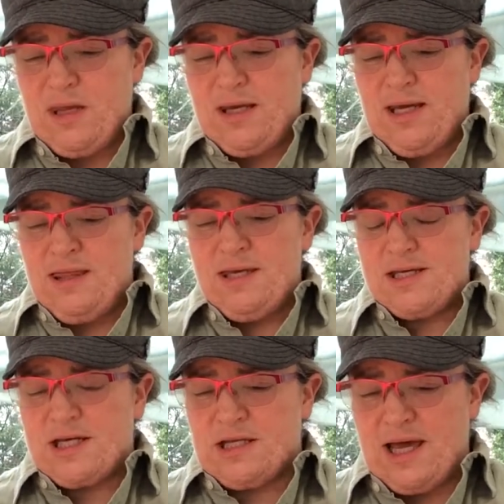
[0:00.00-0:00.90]
in
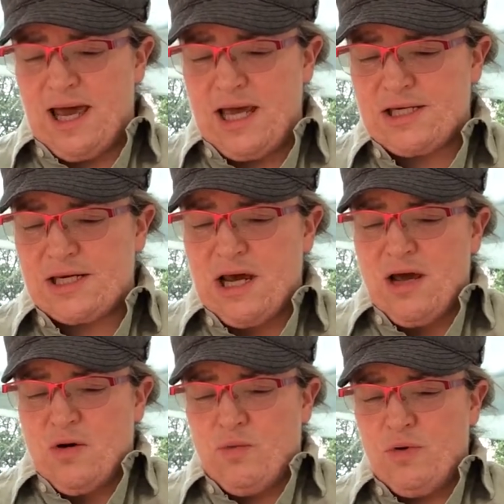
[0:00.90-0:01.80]
this class,
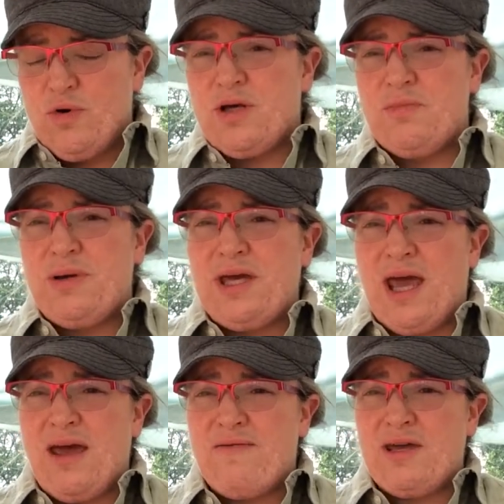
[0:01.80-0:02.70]
we will be
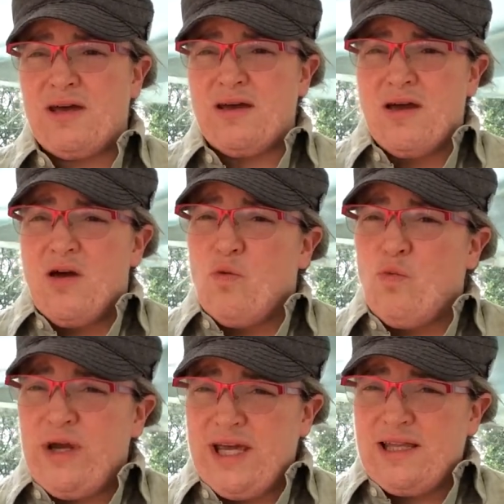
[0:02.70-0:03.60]
having
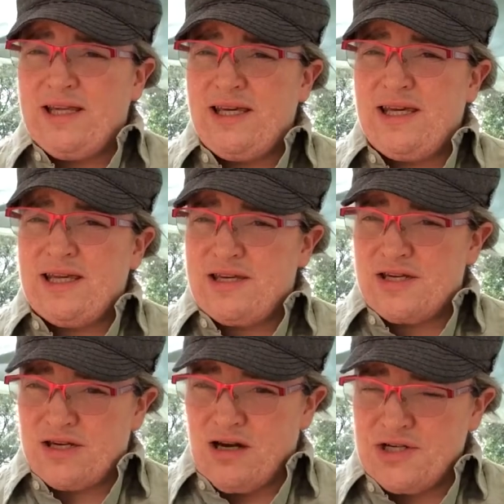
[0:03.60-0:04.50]
weekly
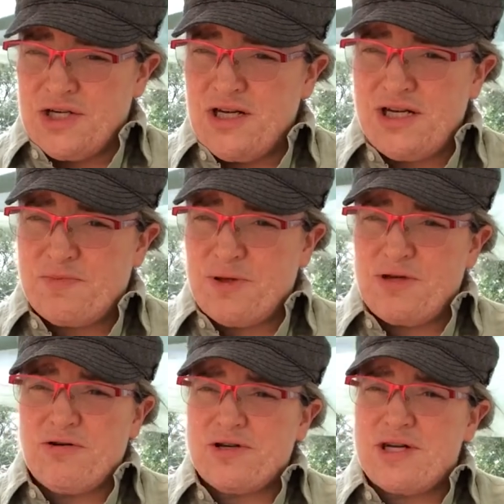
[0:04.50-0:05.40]
discussions, but
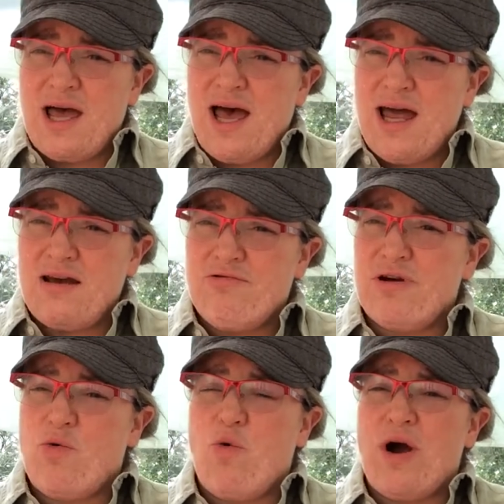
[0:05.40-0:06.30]
there is not a
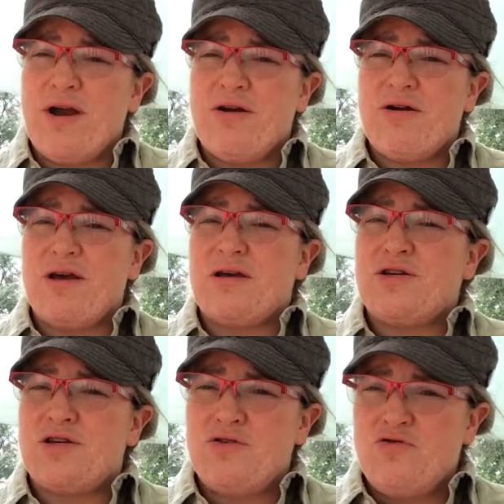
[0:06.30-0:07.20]
required
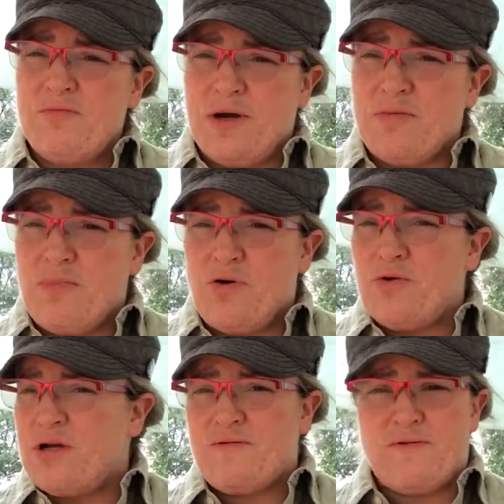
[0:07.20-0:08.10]
Zoom
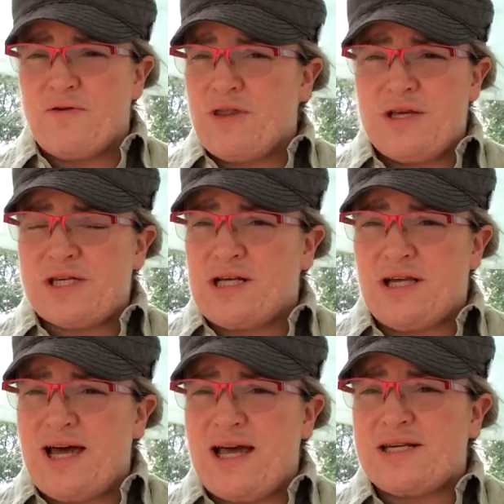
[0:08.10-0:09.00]
component for this
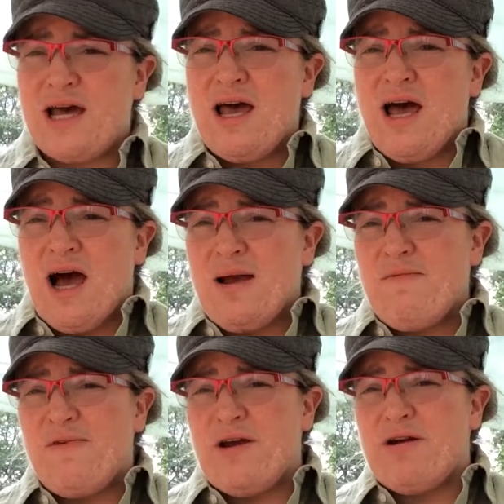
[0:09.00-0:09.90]
class.
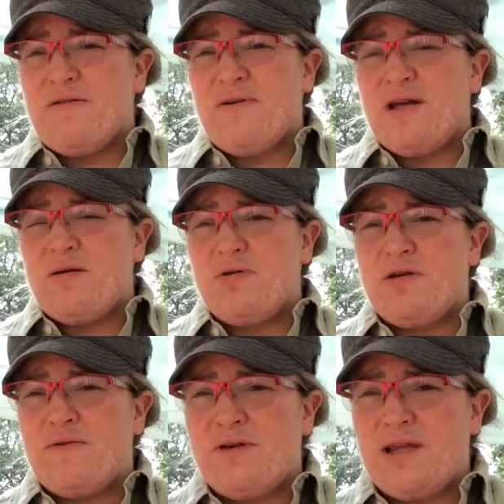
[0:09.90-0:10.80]
I'm very available
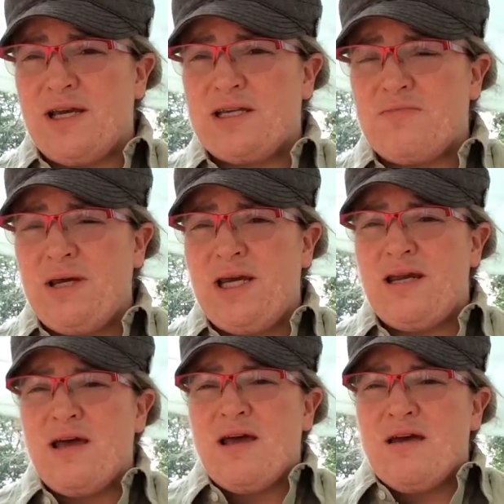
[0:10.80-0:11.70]
if you'd like to
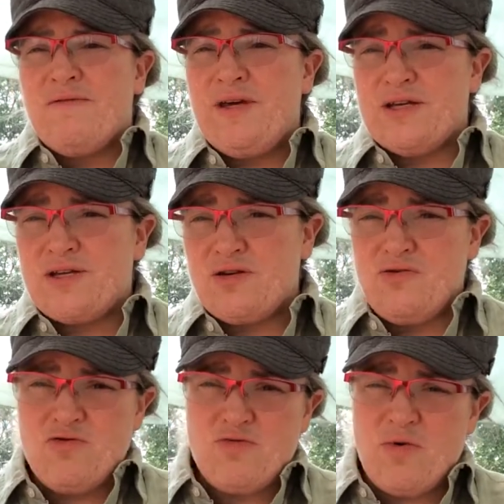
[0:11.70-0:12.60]
meet via
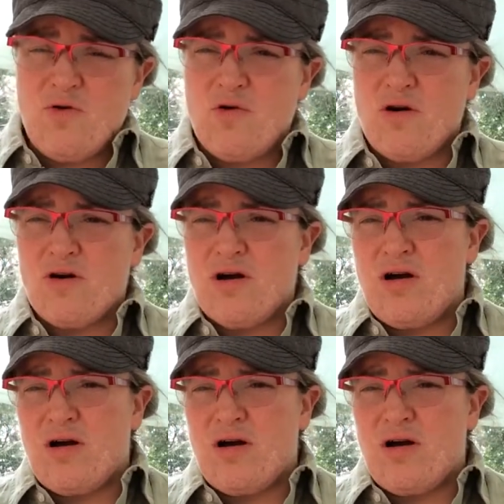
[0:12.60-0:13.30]
Zoom or